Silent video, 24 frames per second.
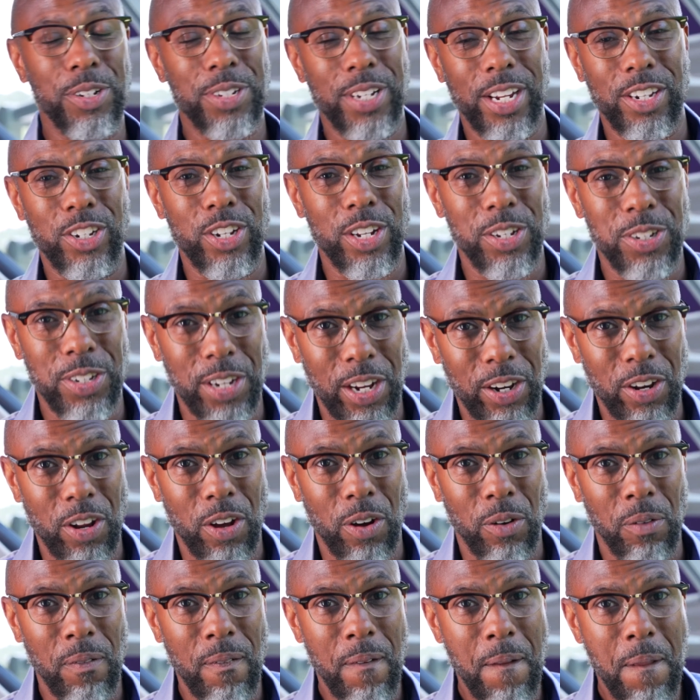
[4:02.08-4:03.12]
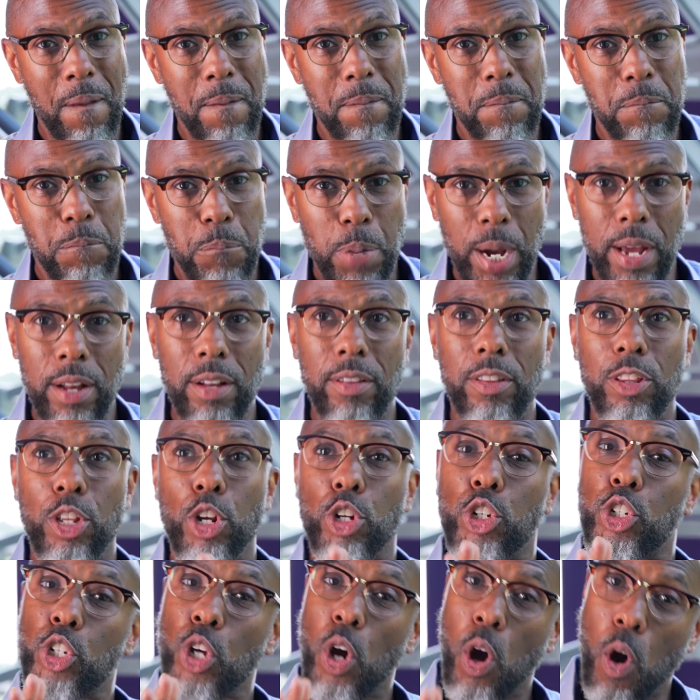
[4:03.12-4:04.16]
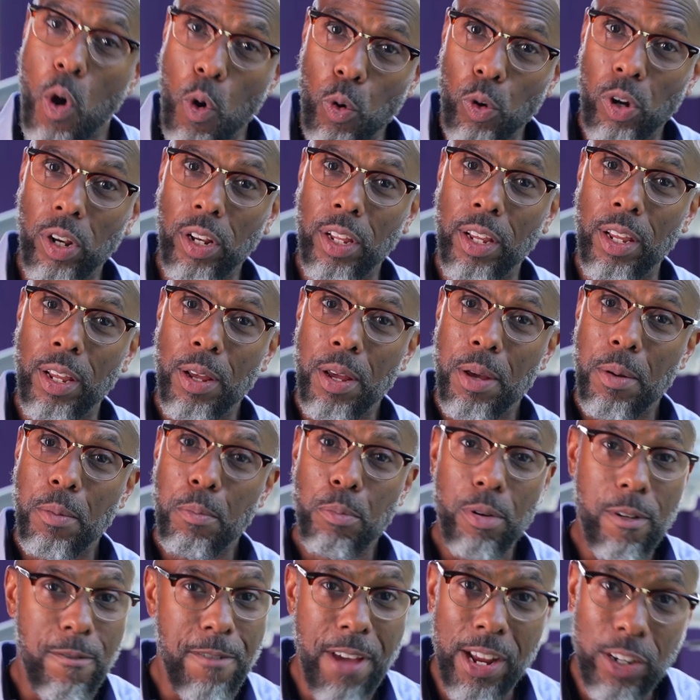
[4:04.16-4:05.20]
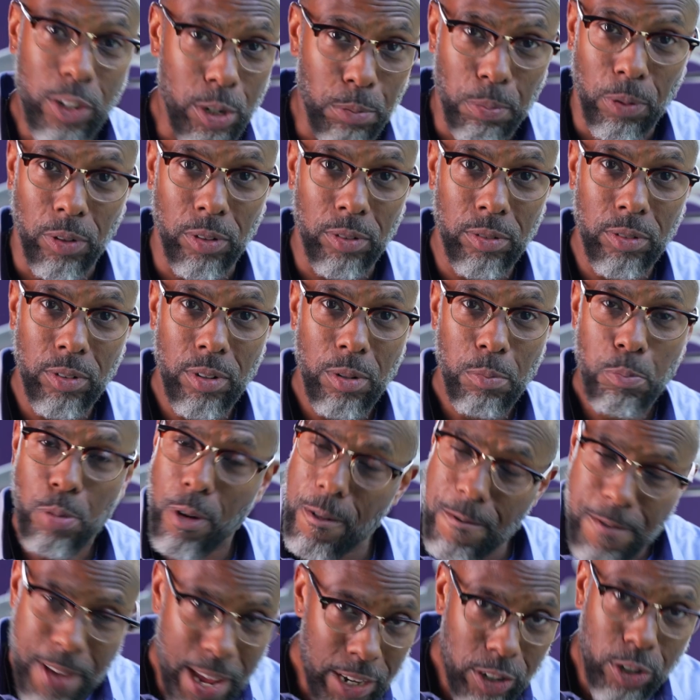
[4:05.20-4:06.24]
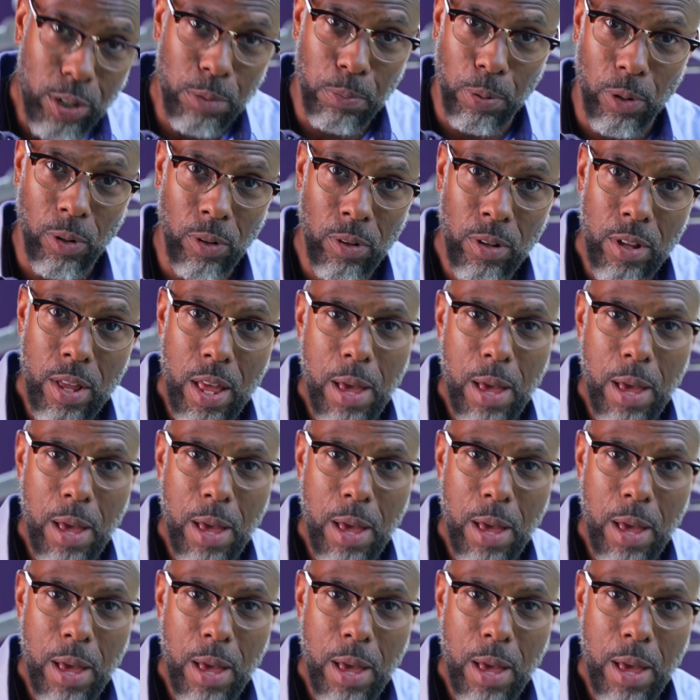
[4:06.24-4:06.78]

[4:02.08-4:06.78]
say just say no. But they're totally preventable. Preventable